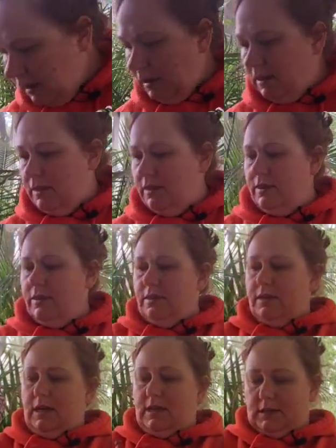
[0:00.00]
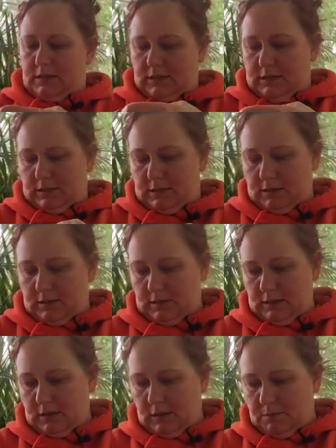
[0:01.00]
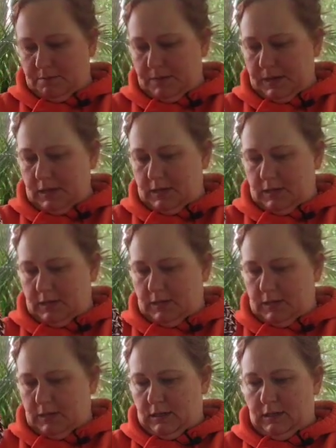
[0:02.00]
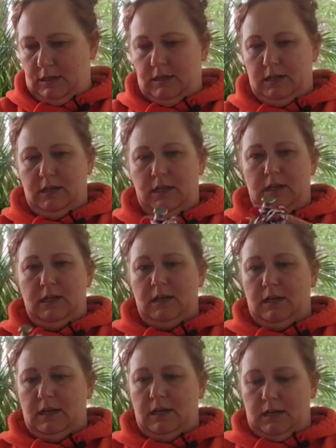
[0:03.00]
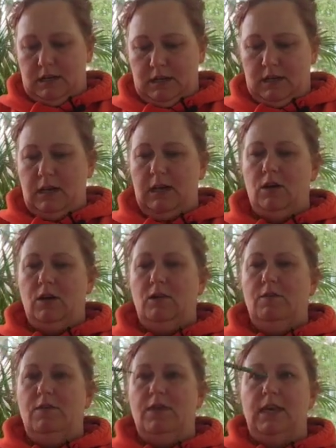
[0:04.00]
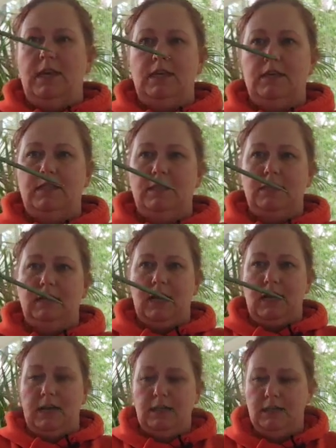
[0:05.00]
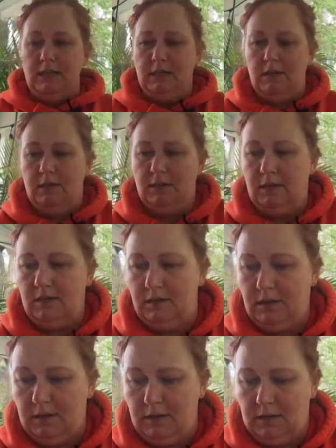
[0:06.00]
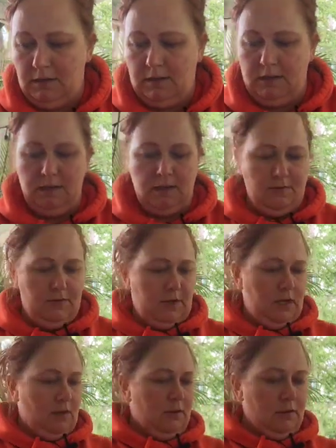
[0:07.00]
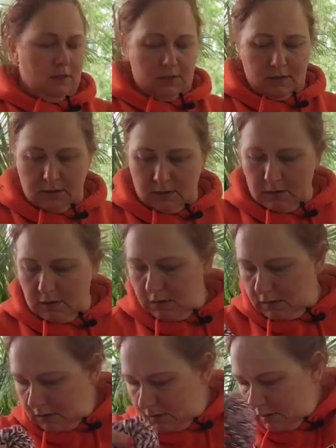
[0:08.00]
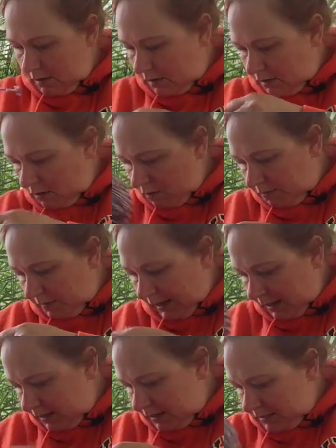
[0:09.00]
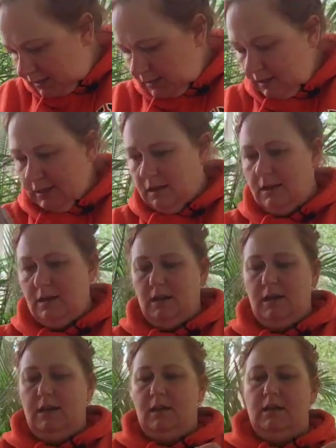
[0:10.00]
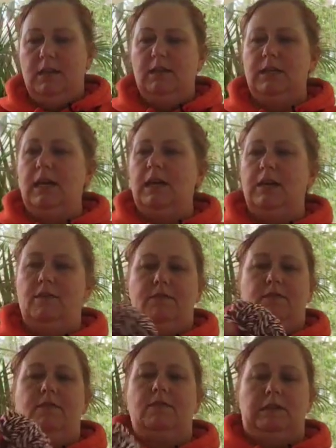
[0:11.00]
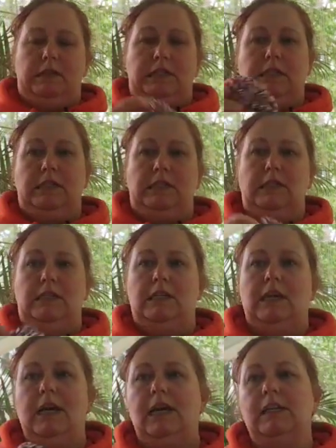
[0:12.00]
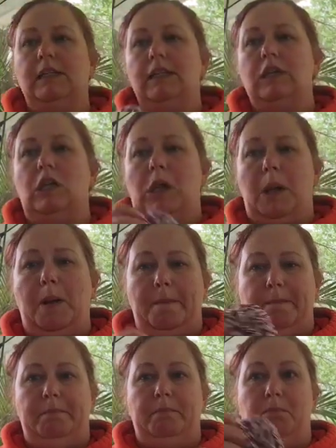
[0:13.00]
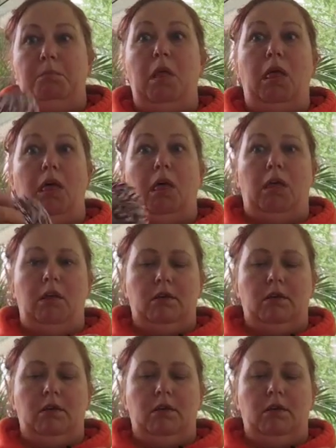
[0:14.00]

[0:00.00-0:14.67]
and this little bit and another of these kind of needles. Oh my, this kind of had a little bull.